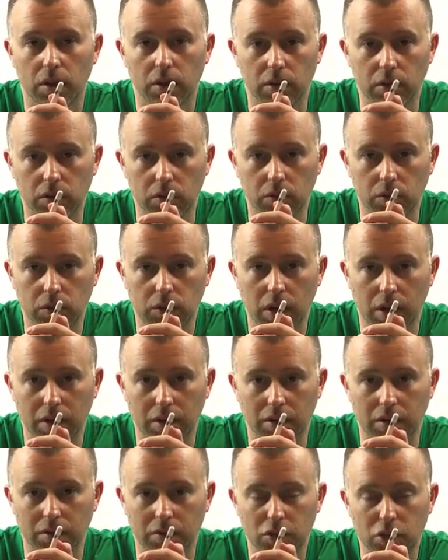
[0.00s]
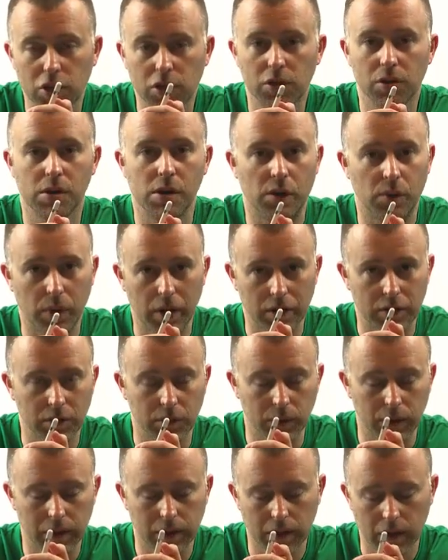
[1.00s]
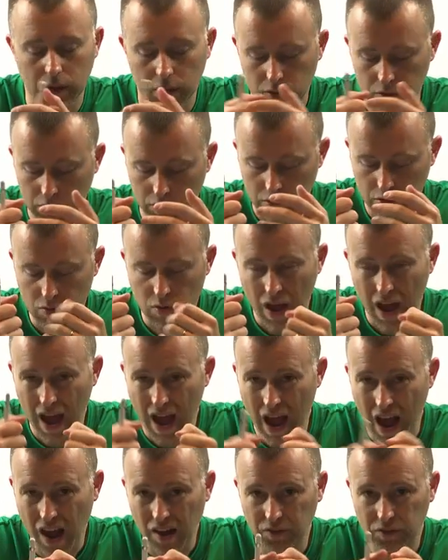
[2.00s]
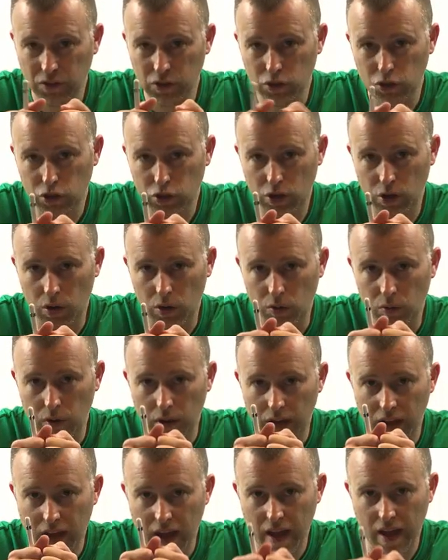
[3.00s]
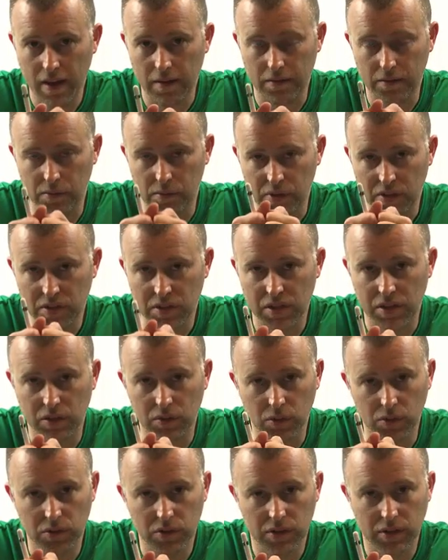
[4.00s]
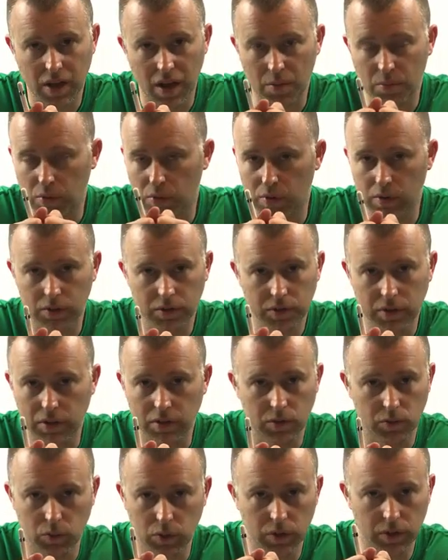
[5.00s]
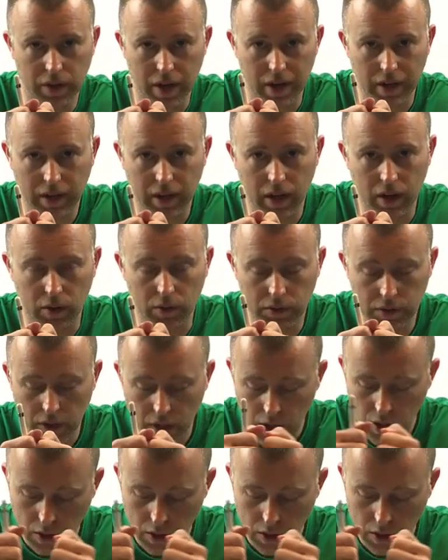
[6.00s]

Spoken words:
You kind of cheated your way to it. So you have to show every single step or else this will not count.